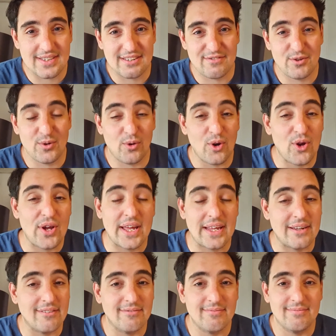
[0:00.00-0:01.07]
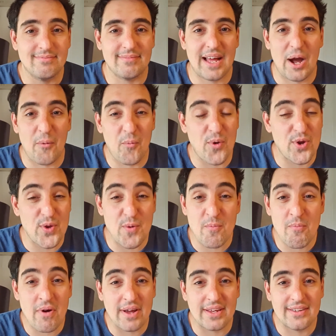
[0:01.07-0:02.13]
if you're looking at what you
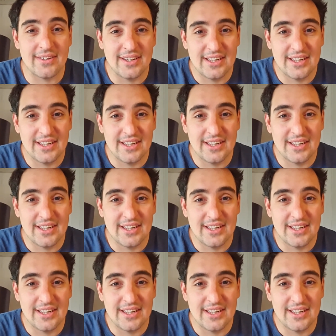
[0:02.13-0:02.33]
might